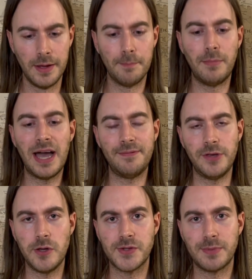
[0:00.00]
my
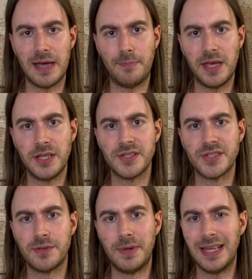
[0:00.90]
views, my opinions
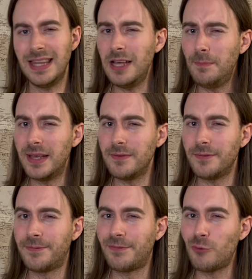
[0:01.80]
to be a little bit
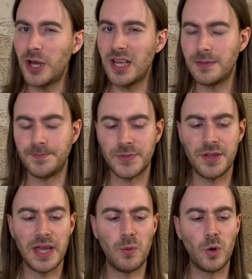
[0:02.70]
freer than
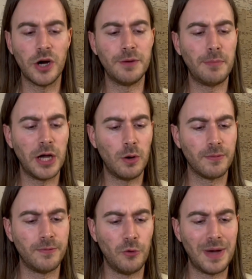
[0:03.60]
they were in my old
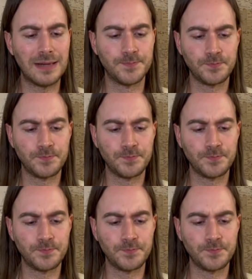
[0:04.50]
format.